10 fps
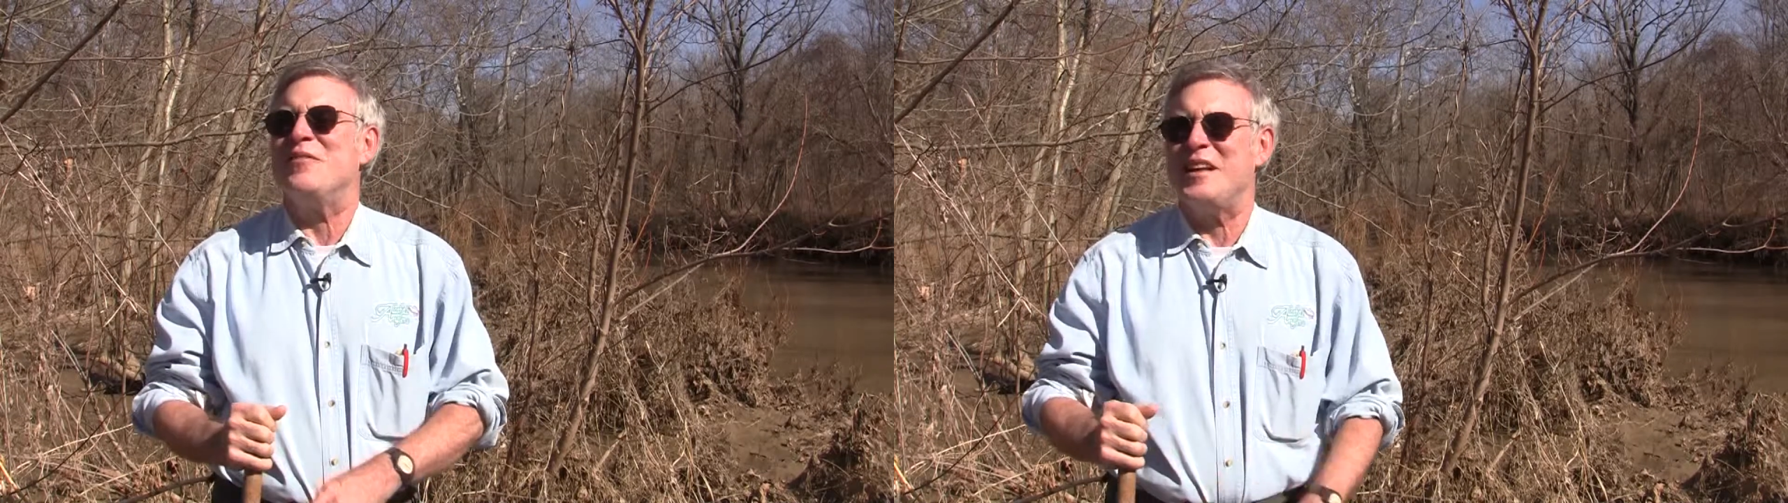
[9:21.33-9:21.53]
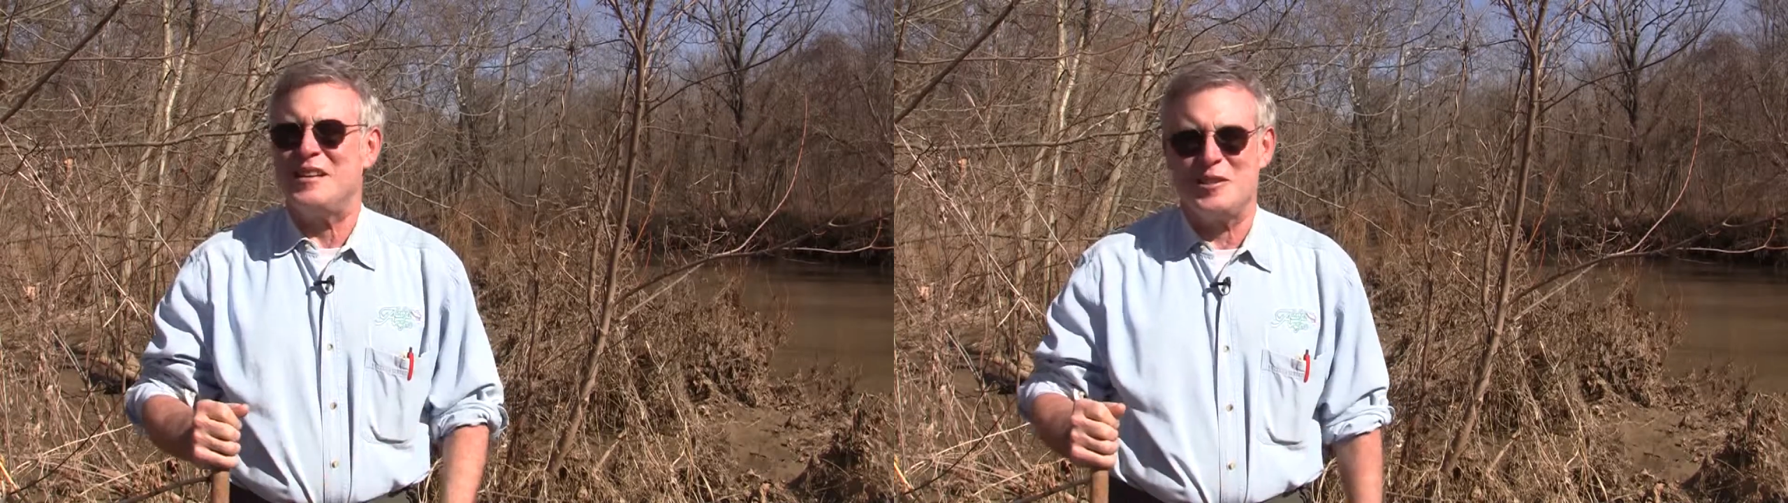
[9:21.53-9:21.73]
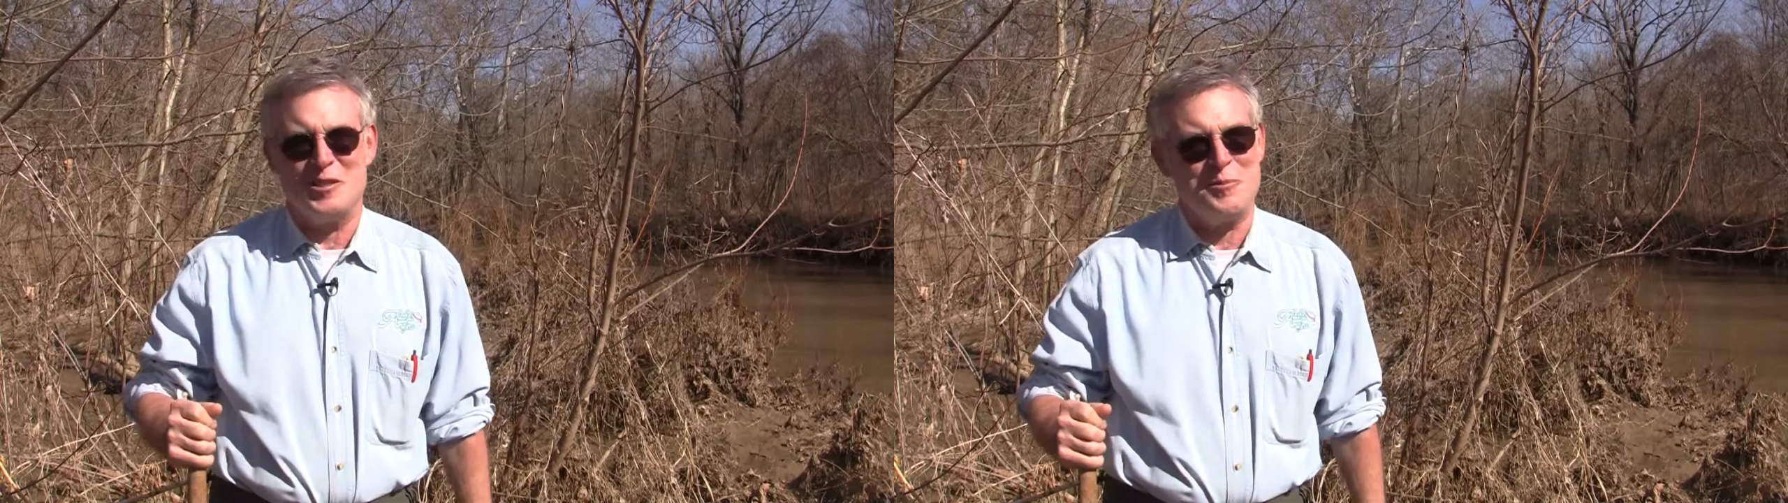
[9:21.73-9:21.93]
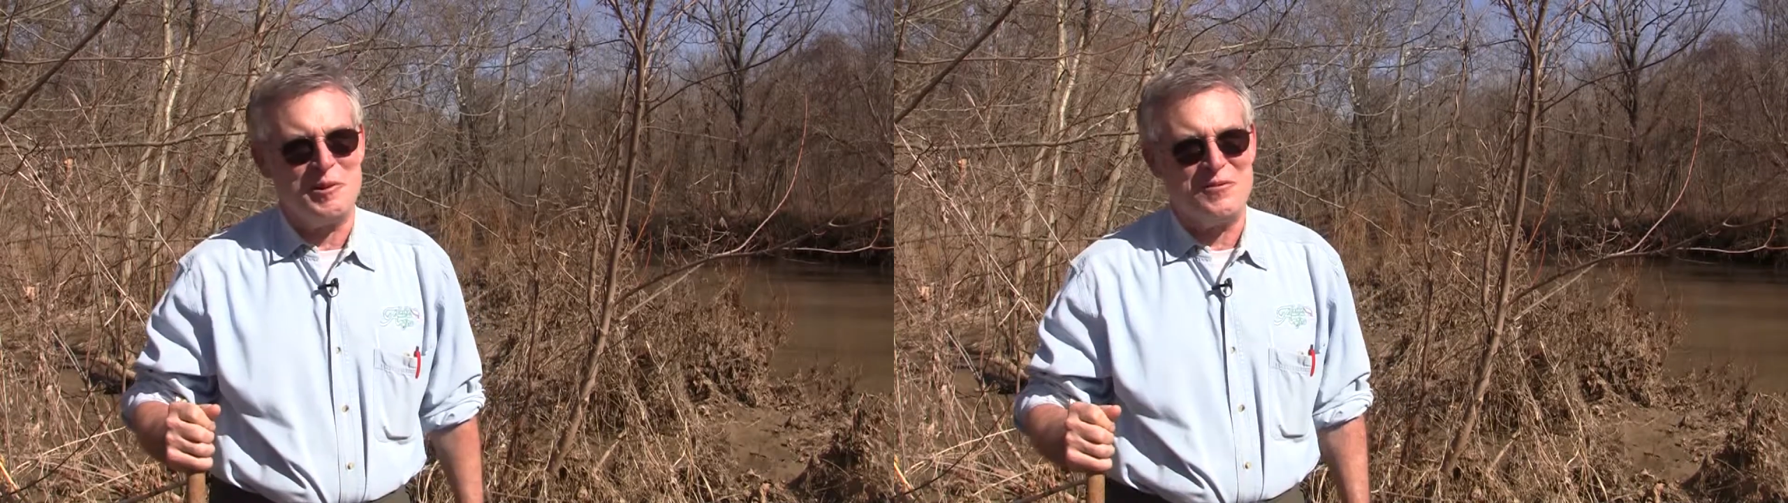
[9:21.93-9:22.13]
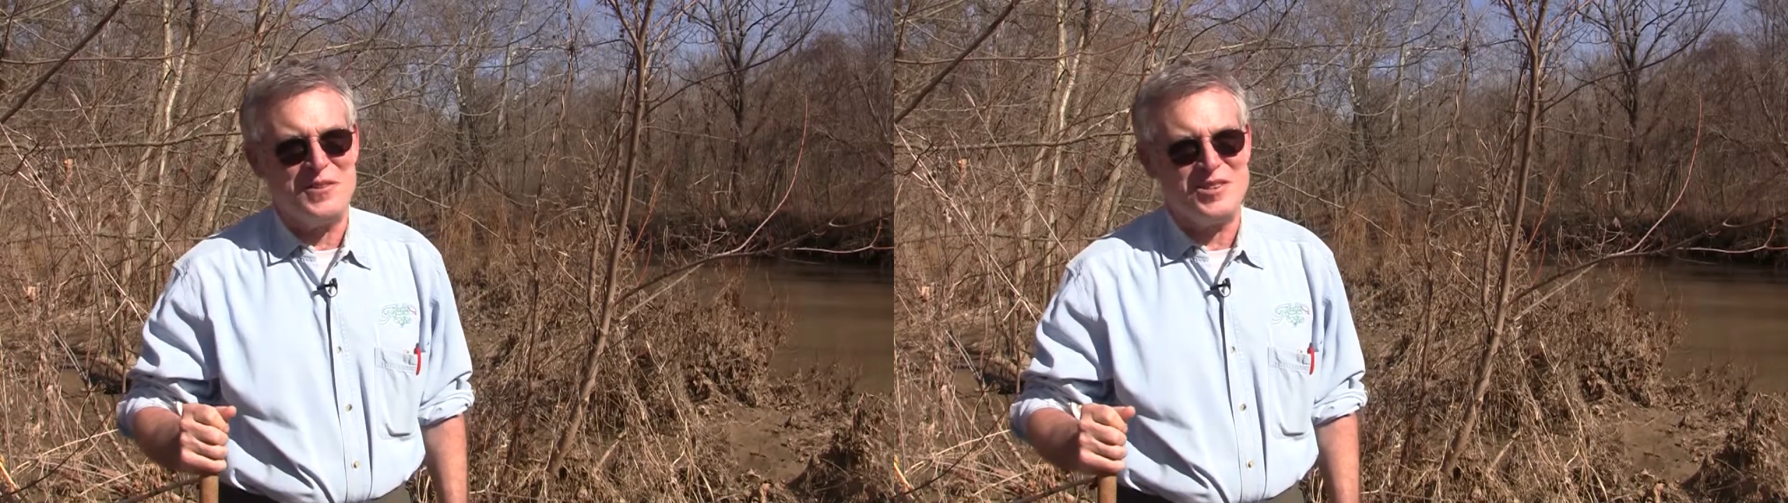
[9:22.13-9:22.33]
Alaska
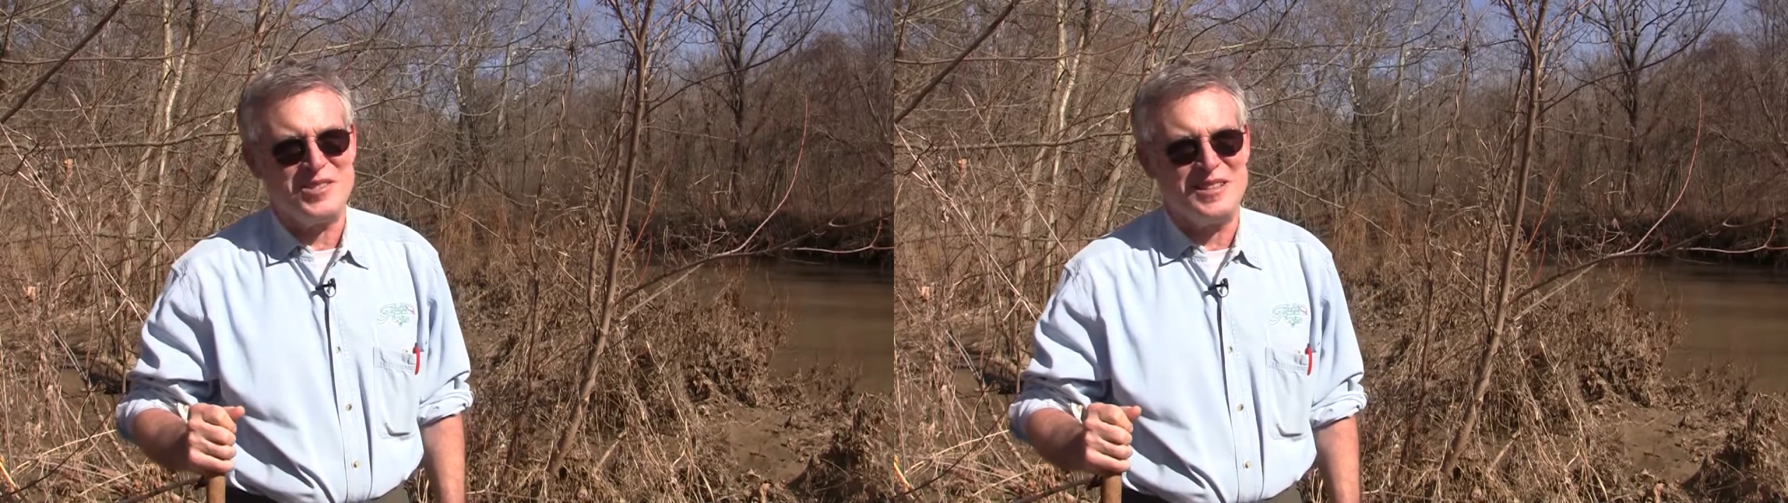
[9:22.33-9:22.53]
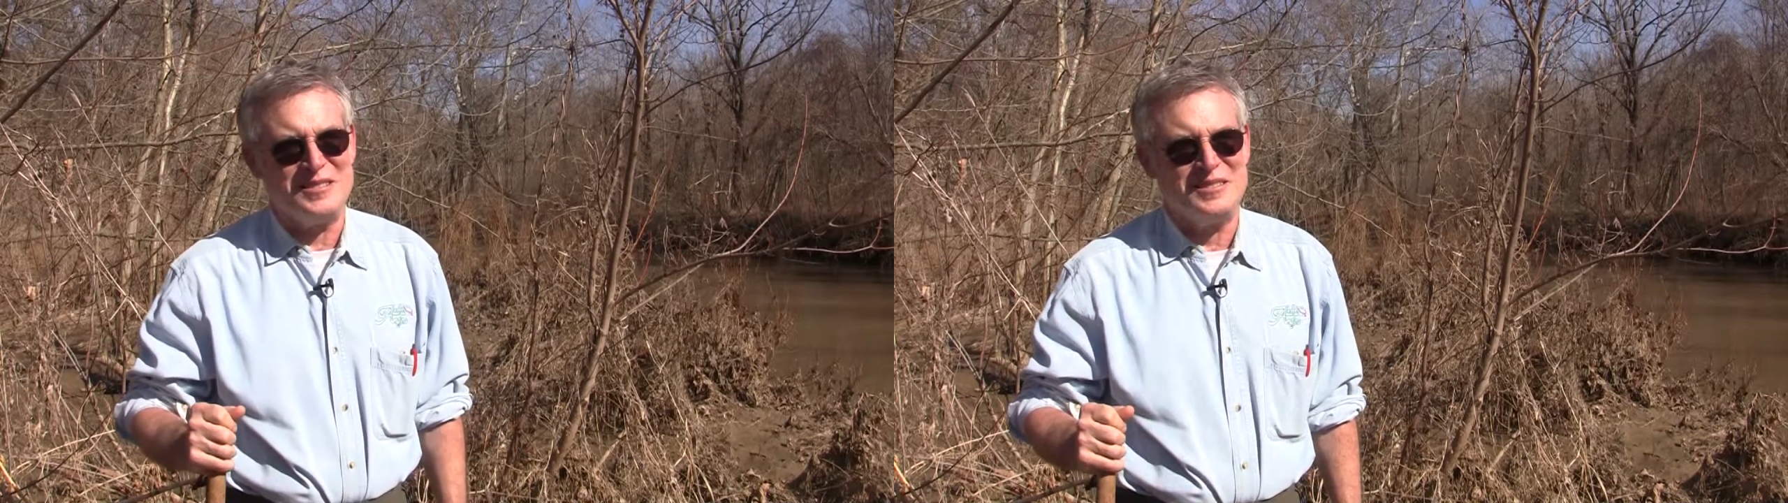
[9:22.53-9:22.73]
sport fishing.